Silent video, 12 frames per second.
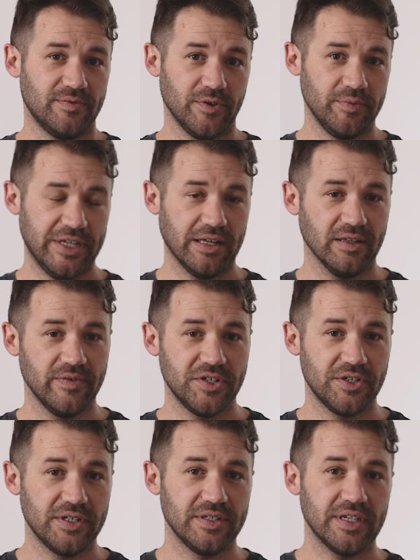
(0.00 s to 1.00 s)
from
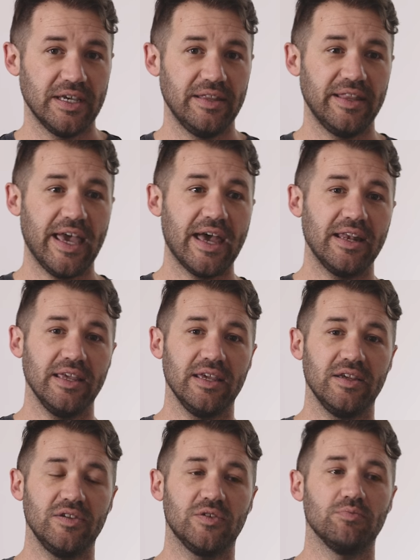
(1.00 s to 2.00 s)
televisions, and that
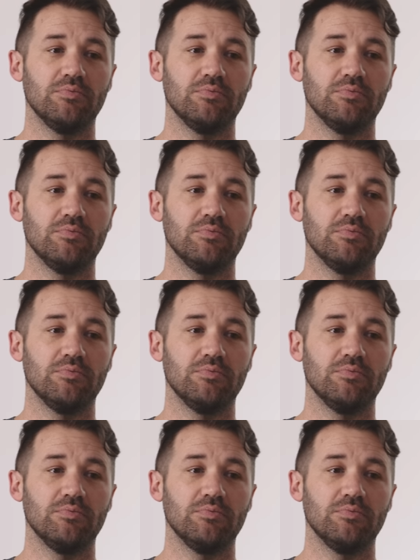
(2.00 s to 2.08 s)
is